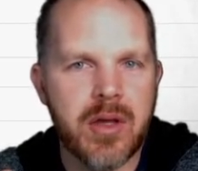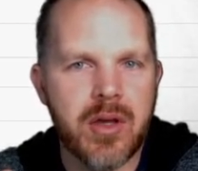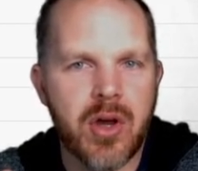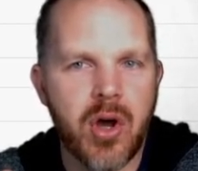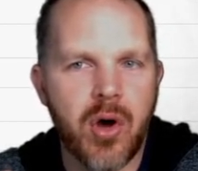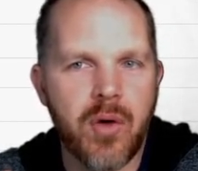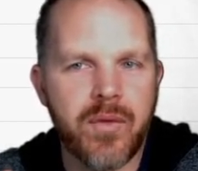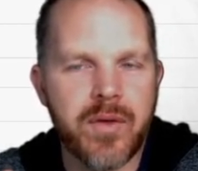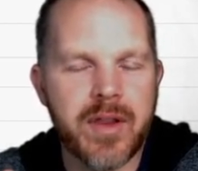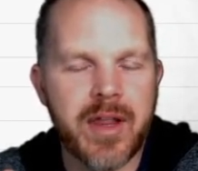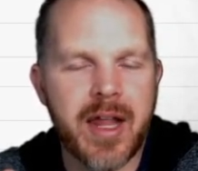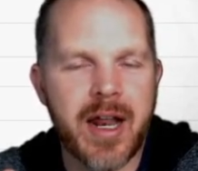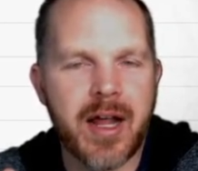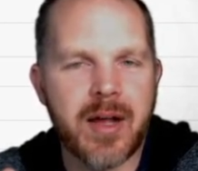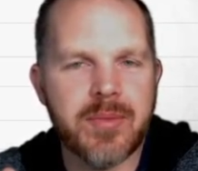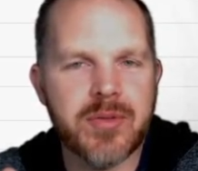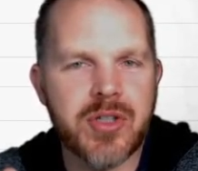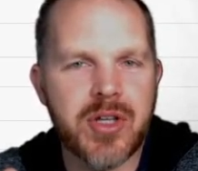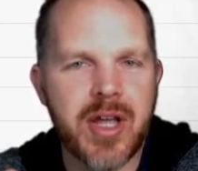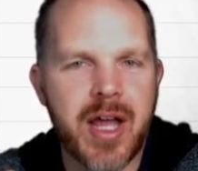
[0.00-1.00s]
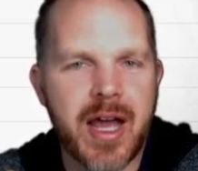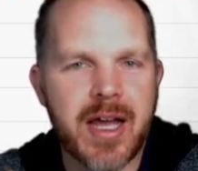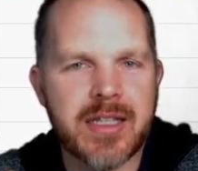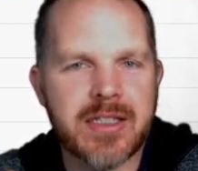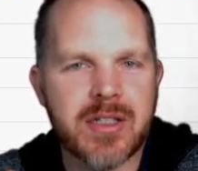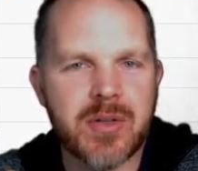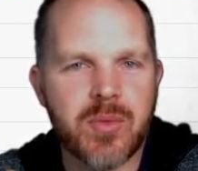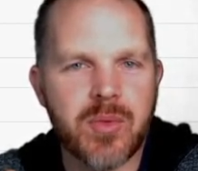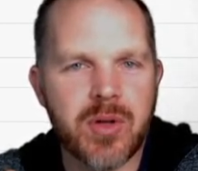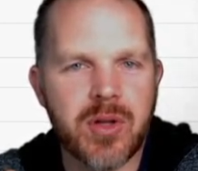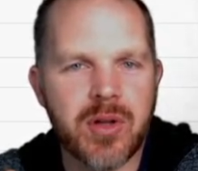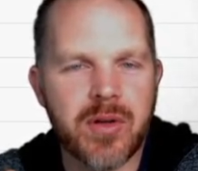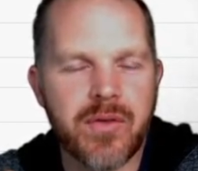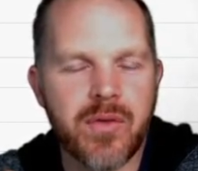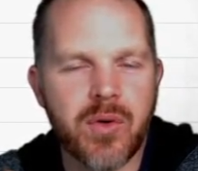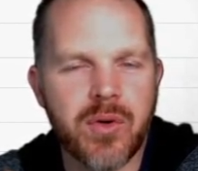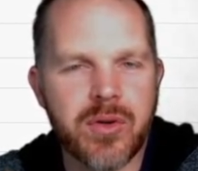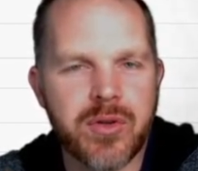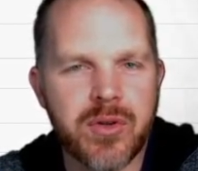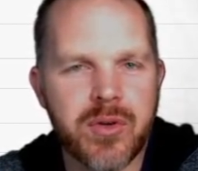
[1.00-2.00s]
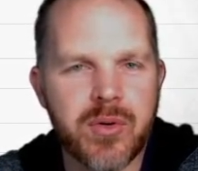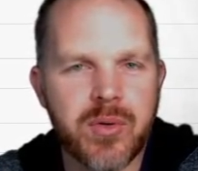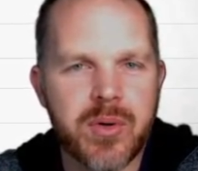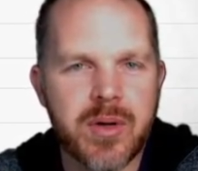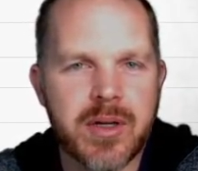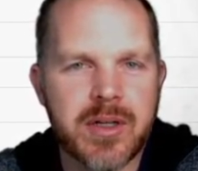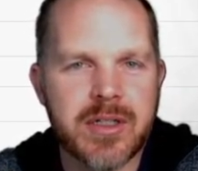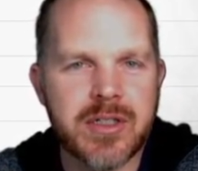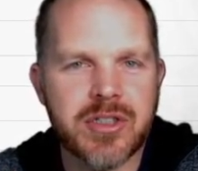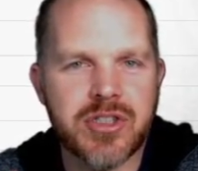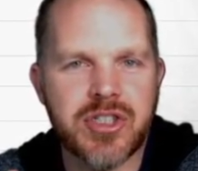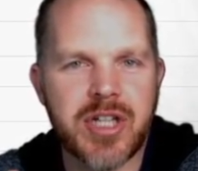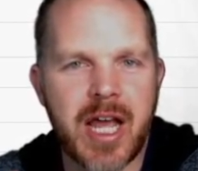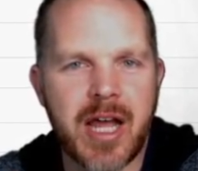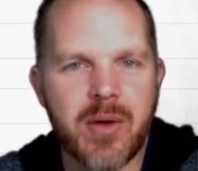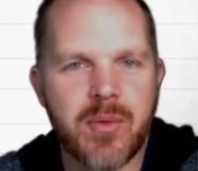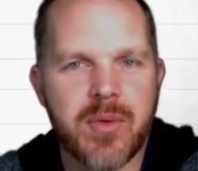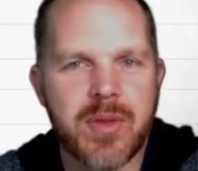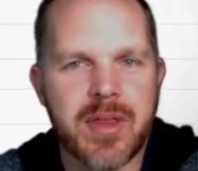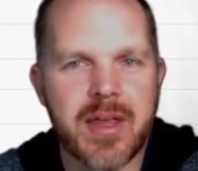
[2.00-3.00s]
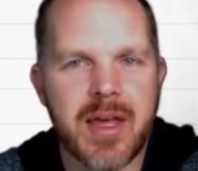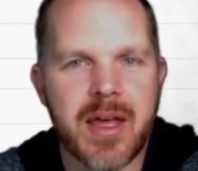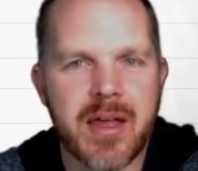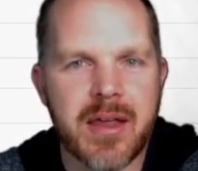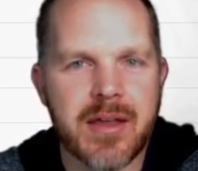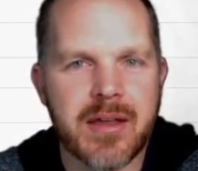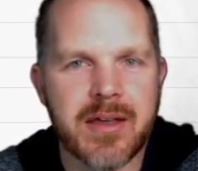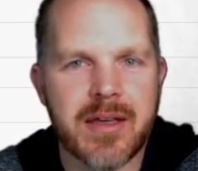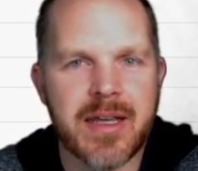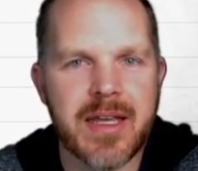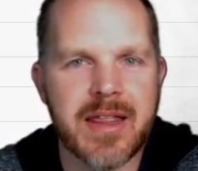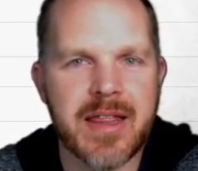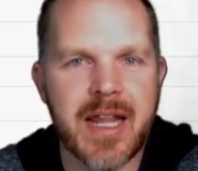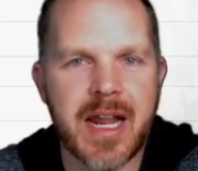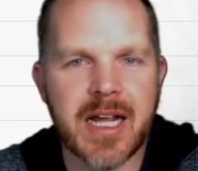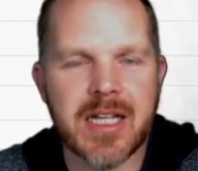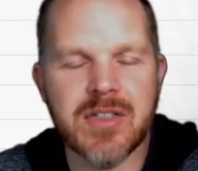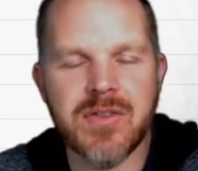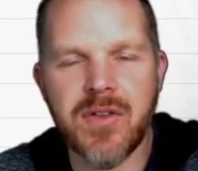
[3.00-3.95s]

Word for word: Hopefully that helps you guys, and we'll look forward to chat with you in the next